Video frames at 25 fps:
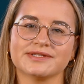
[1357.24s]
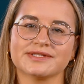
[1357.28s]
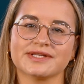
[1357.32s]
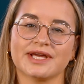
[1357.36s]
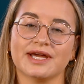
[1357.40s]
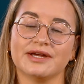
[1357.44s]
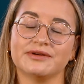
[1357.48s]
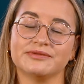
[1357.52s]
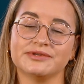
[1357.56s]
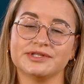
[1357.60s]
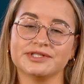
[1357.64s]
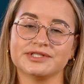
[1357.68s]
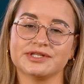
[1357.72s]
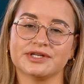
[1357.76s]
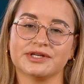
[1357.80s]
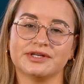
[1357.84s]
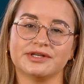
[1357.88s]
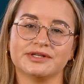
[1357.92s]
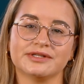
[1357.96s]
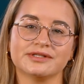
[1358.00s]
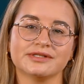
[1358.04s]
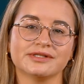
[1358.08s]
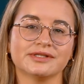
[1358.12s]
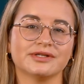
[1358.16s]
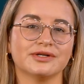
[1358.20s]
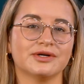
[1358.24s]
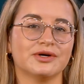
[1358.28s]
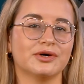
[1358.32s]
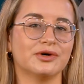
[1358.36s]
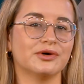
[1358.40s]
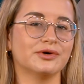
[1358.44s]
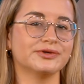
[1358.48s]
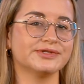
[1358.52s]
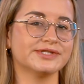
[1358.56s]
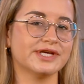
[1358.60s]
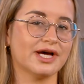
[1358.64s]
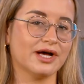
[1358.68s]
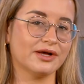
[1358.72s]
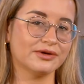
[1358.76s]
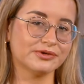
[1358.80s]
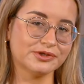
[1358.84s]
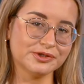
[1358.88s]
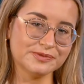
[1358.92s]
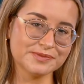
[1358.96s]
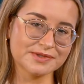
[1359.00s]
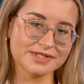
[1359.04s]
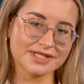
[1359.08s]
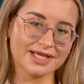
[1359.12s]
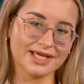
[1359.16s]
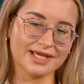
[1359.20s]
get returned, hotel
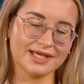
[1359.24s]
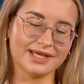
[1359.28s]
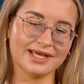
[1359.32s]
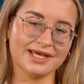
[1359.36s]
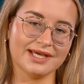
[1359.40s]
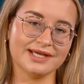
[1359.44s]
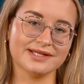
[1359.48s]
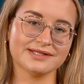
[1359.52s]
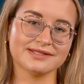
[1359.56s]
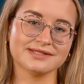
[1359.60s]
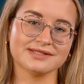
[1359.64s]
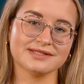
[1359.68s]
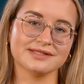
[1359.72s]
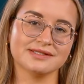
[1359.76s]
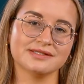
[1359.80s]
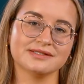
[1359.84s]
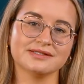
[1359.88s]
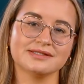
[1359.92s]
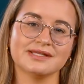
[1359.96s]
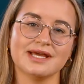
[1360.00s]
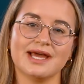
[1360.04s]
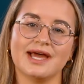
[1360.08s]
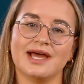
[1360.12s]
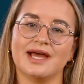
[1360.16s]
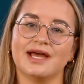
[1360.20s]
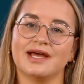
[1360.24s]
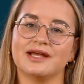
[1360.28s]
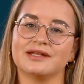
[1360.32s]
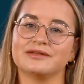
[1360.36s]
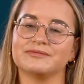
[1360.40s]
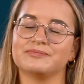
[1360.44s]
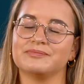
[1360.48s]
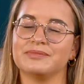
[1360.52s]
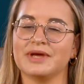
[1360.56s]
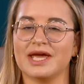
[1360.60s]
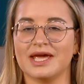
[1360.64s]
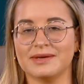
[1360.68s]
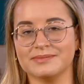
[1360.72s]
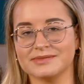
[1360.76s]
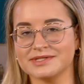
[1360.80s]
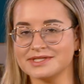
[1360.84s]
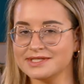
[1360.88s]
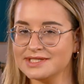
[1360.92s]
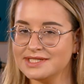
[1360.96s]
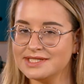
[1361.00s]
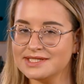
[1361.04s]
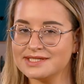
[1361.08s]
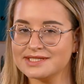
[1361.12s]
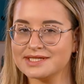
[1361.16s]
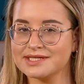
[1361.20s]
rooms get canceled, and payment
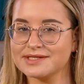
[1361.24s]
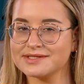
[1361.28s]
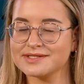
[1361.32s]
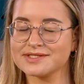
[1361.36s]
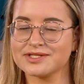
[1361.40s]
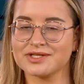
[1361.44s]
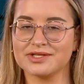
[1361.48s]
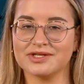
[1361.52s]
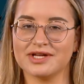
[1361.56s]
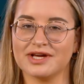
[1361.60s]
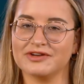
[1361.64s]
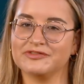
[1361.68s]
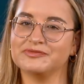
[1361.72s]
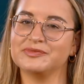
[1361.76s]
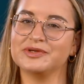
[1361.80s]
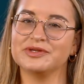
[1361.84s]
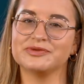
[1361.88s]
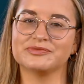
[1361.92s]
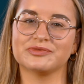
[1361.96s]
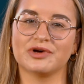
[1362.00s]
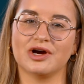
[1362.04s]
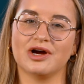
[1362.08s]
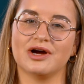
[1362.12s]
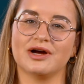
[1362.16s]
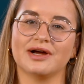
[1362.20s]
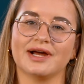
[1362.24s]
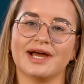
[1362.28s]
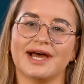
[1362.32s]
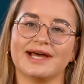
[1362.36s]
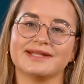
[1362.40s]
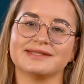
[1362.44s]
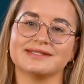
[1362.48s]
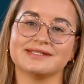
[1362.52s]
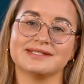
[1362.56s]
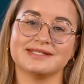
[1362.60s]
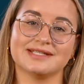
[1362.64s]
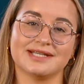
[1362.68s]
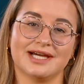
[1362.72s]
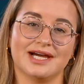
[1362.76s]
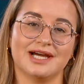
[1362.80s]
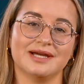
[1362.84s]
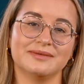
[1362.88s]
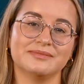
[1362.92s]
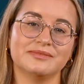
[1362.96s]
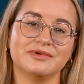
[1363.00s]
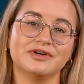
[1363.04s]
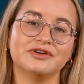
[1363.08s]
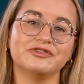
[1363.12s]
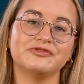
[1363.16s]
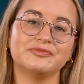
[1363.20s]
details could have been wrong at the time
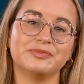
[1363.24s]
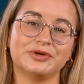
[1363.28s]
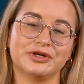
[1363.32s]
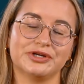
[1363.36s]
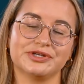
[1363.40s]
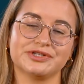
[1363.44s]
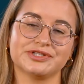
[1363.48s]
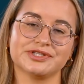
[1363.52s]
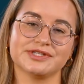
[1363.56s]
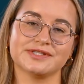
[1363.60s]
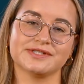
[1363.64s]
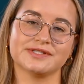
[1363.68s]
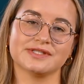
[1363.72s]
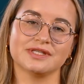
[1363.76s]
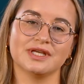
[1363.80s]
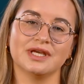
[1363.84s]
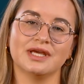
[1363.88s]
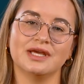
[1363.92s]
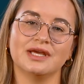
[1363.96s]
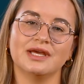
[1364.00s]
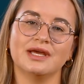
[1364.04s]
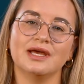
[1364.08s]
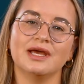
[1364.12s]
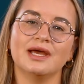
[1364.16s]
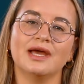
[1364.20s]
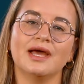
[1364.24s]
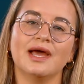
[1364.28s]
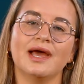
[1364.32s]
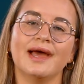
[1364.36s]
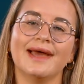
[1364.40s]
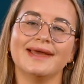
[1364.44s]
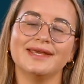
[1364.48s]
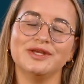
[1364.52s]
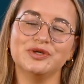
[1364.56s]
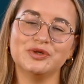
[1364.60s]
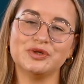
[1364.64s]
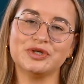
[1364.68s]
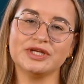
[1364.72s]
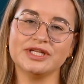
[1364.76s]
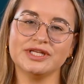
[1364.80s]
of purchase. You can